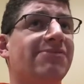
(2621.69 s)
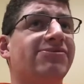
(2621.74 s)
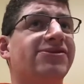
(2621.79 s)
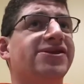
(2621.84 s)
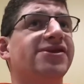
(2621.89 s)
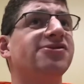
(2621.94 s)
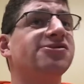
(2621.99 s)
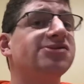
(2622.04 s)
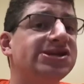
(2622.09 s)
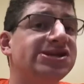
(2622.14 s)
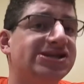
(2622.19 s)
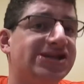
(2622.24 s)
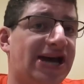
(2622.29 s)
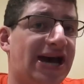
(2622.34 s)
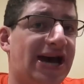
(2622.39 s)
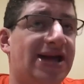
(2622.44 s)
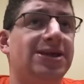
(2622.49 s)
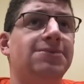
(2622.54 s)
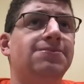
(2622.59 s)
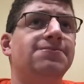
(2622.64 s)
13
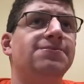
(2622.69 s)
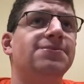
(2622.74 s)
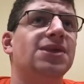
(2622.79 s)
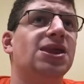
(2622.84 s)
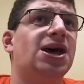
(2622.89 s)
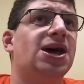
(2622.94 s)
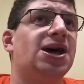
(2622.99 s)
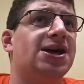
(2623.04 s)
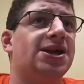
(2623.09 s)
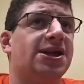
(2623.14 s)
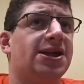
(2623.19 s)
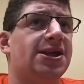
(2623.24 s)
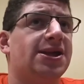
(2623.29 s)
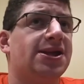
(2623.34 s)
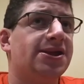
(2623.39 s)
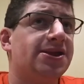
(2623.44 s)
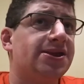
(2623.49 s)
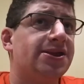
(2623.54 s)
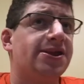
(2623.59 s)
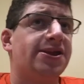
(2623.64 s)
minutes left in
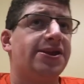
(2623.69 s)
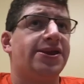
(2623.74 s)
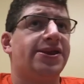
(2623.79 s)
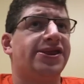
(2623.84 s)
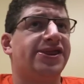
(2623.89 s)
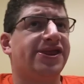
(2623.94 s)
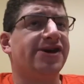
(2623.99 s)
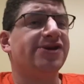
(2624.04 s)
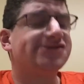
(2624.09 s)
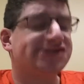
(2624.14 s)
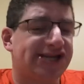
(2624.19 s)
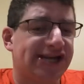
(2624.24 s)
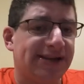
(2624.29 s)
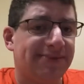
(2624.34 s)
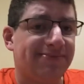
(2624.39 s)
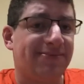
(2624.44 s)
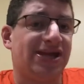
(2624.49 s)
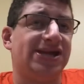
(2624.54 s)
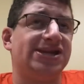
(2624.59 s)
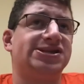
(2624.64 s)
the
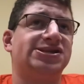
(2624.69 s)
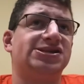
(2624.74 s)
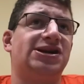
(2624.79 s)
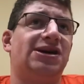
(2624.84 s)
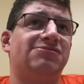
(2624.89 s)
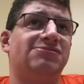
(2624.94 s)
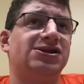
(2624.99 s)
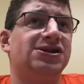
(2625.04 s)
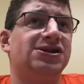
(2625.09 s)
first half.